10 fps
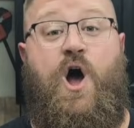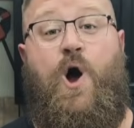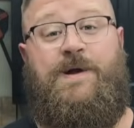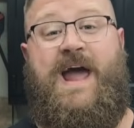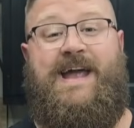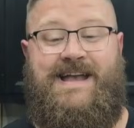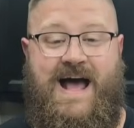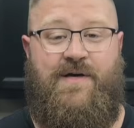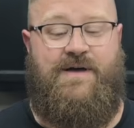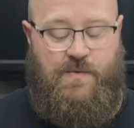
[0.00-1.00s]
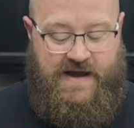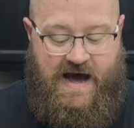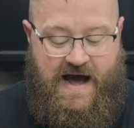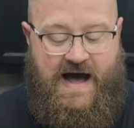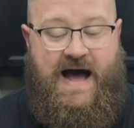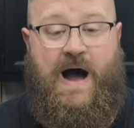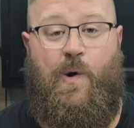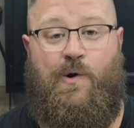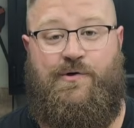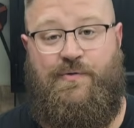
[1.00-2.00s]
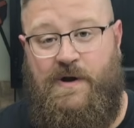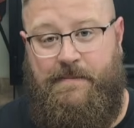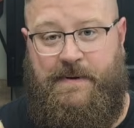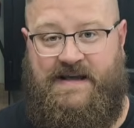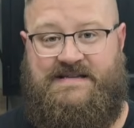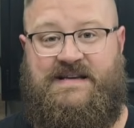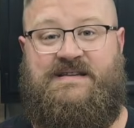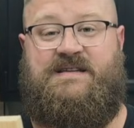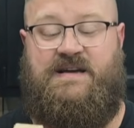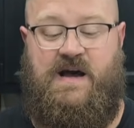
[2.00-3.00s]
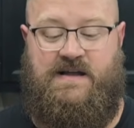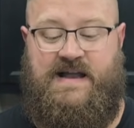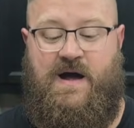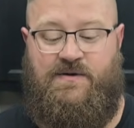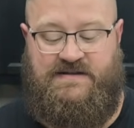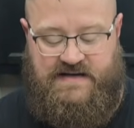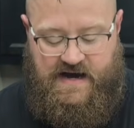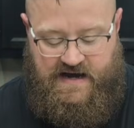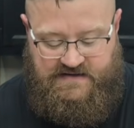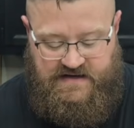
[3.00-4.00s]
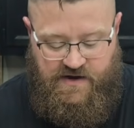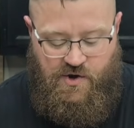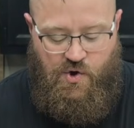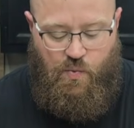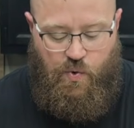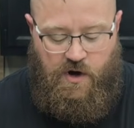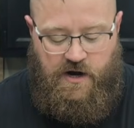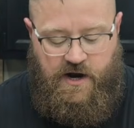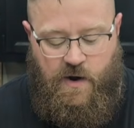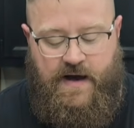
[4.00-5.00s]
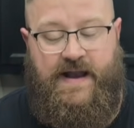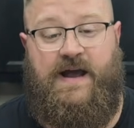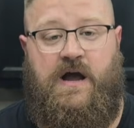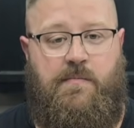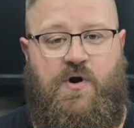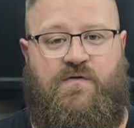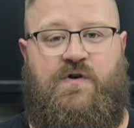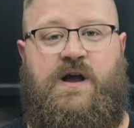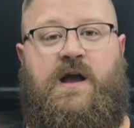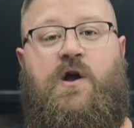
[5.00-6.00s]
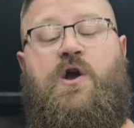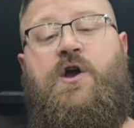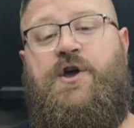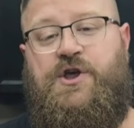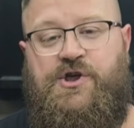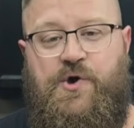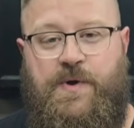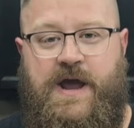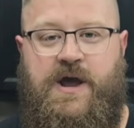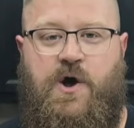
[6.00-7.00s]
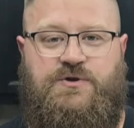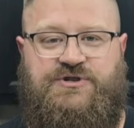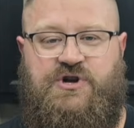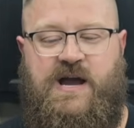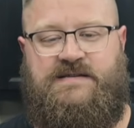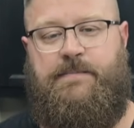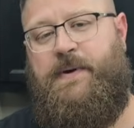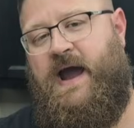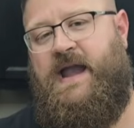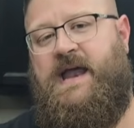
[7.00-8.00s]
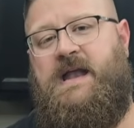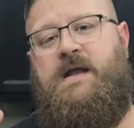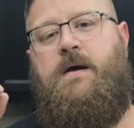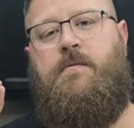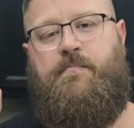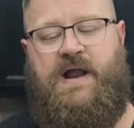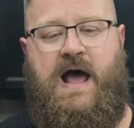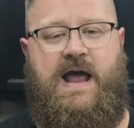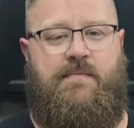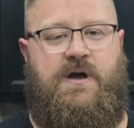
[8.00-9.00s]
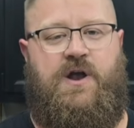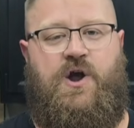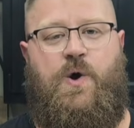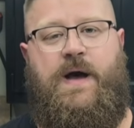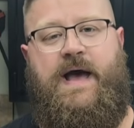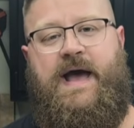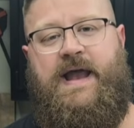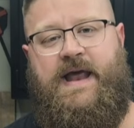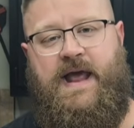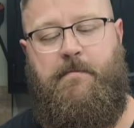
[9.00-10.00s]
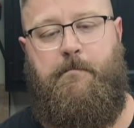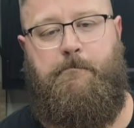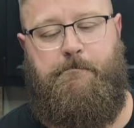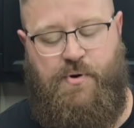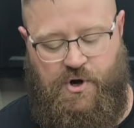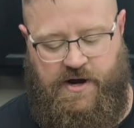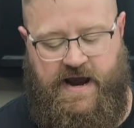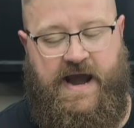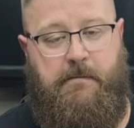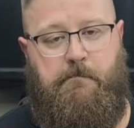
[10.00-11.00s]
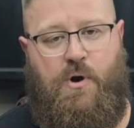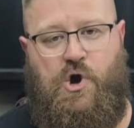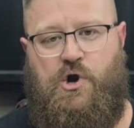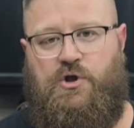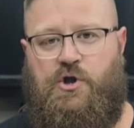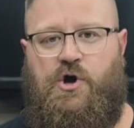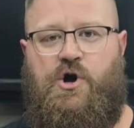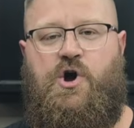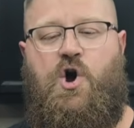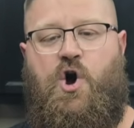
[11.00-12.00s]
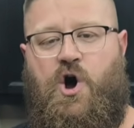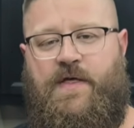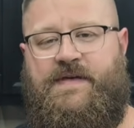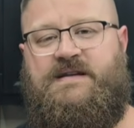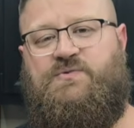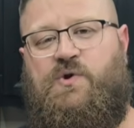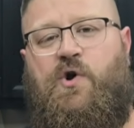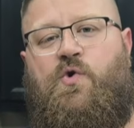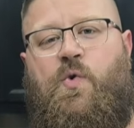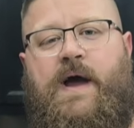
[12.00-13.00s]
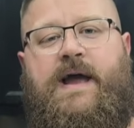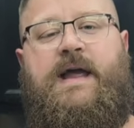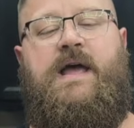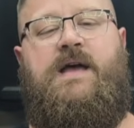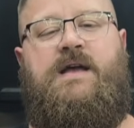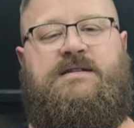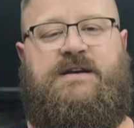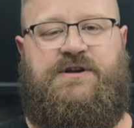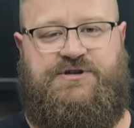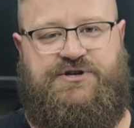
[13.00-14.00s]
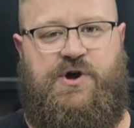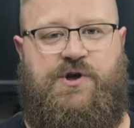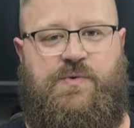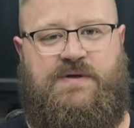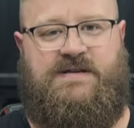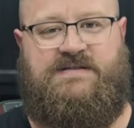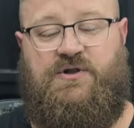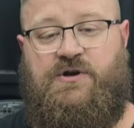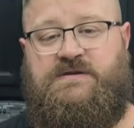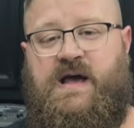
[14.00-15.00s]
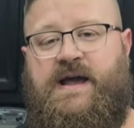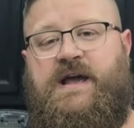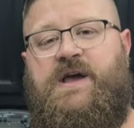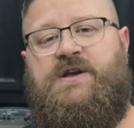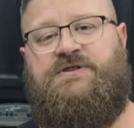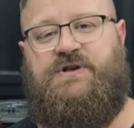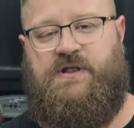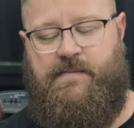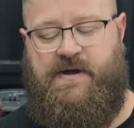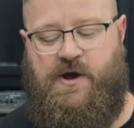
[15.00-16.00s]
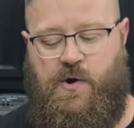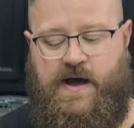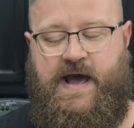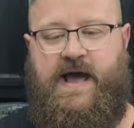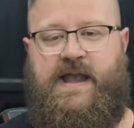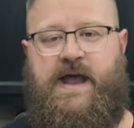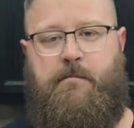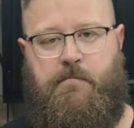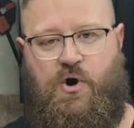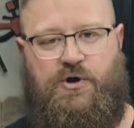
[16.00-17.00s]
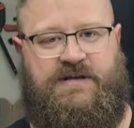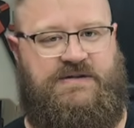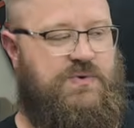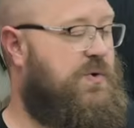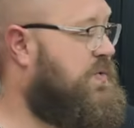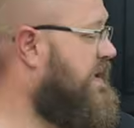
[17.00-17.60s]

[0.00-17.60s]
Okay, now that we got our 3 pieces cut down to size, we're going to go ahead and come over here. You can go straight to painting, but I am going to go ahead and put a burnt look on this real quick to show you what this looks like. So let me go ahead and burn these real